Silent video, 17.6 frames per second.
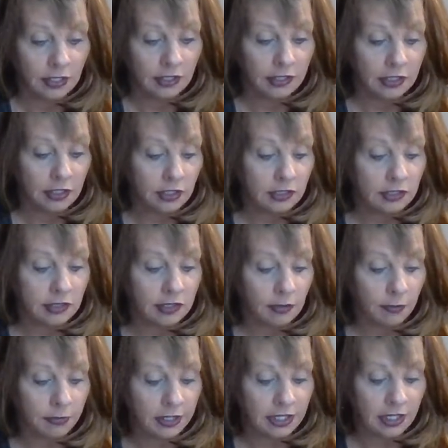There is
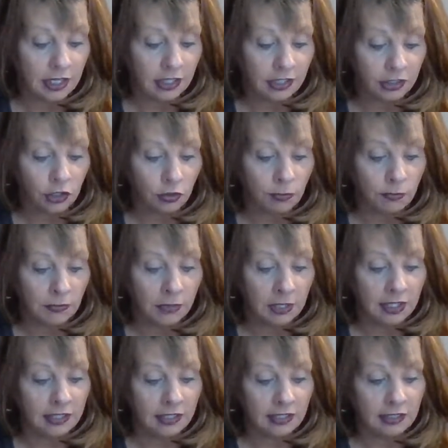somebody on your
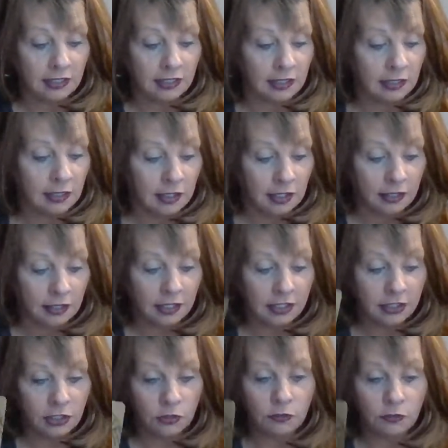mind
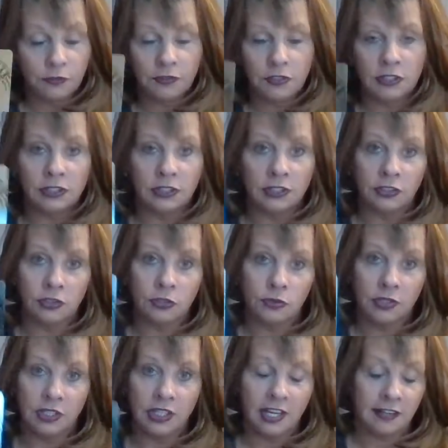that you feel you
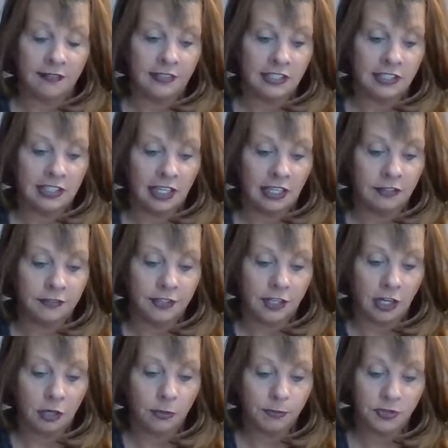can have the Ten of
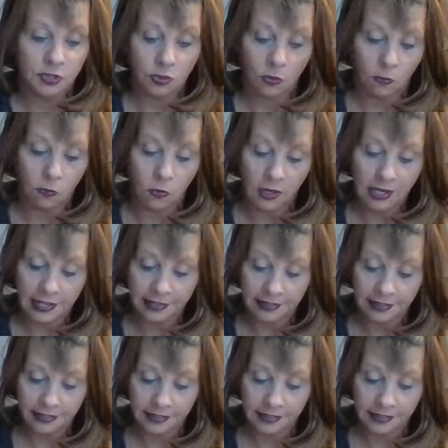Cups with.